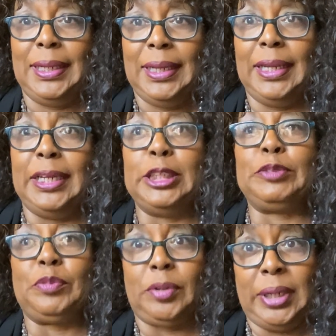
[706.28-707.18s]
and it's
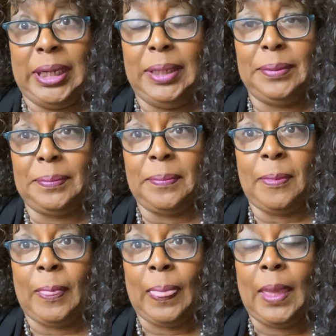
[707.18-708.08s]
free.
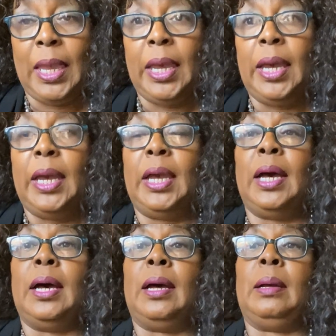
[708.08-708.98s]

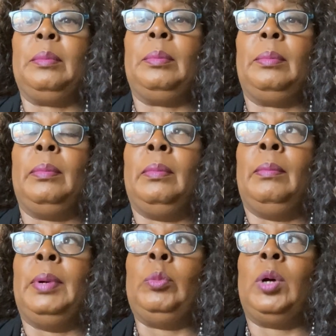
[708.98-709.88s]

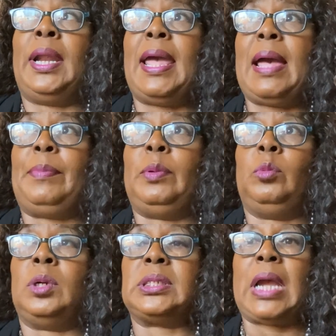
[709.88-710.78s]
But what happened
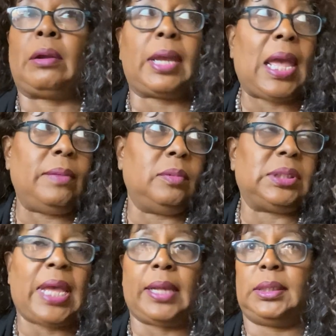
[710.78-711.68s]
was our cable was
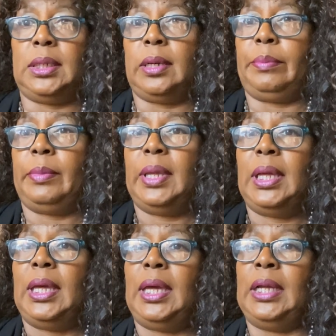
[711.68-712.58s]
acting up.
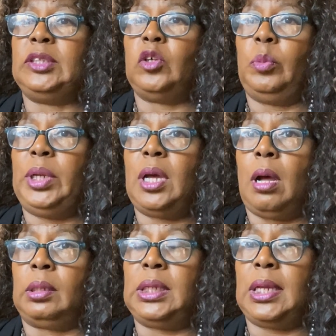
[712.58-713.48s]
And so we
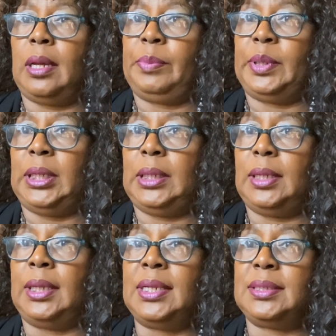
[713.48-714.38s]
called the company,
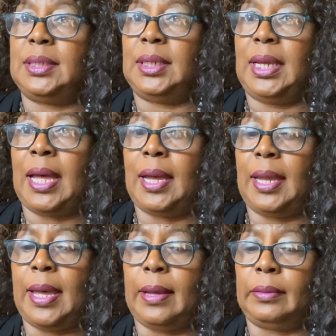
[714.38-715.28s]
and they sent a guy
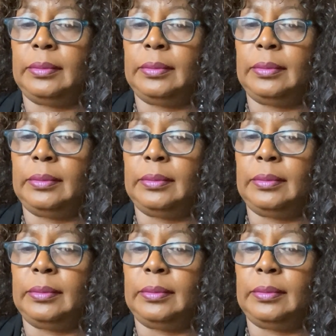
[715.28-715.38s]
out.